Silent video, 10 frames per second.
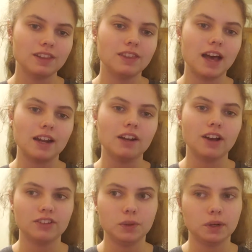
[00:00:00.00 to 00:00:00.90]
that
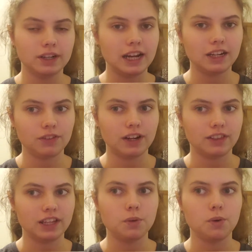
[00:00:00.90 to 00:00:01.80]
unless you were a native there,
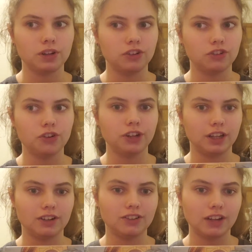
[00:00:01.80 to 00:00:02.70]
that you wouldn't truly
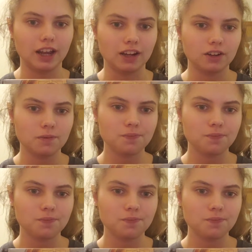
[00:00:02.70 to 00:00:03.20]
understand.